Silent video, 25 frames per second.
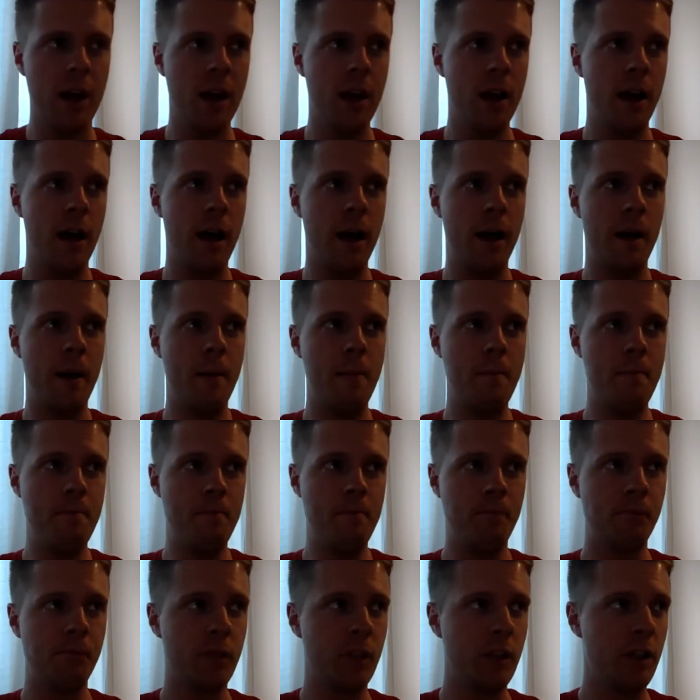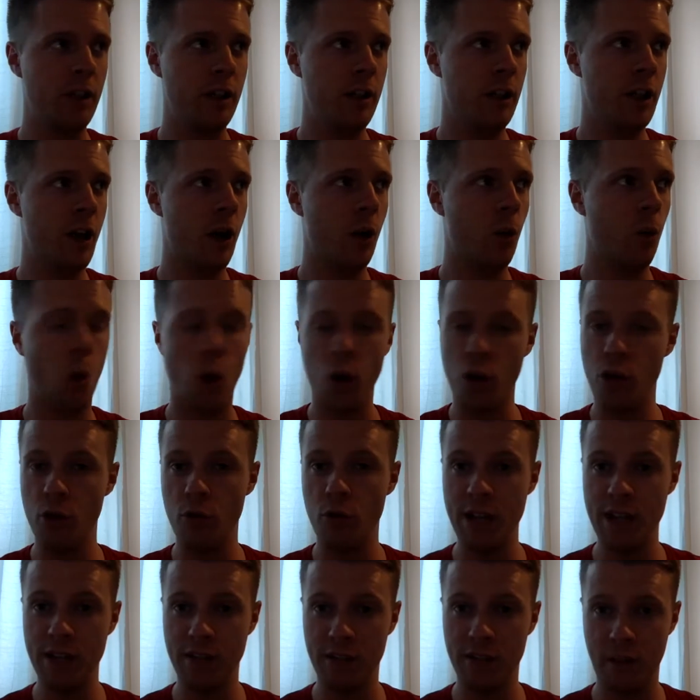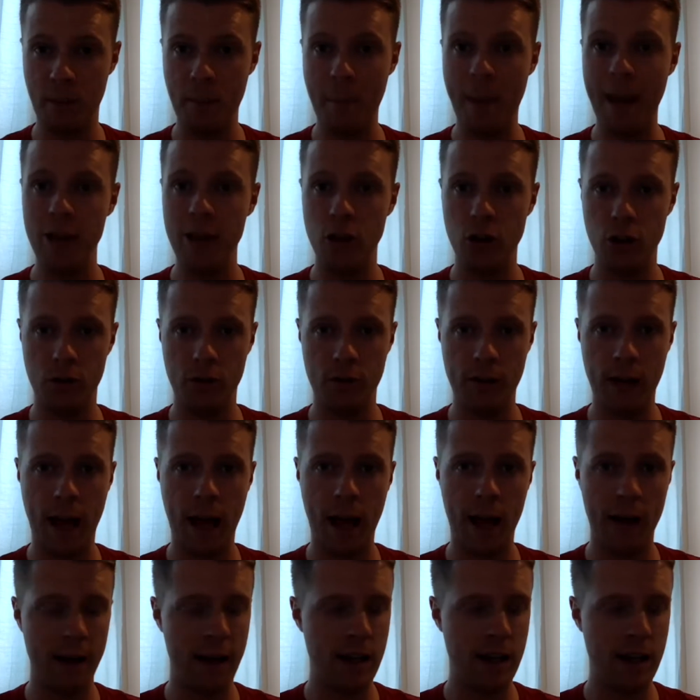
one of the reasons I mention that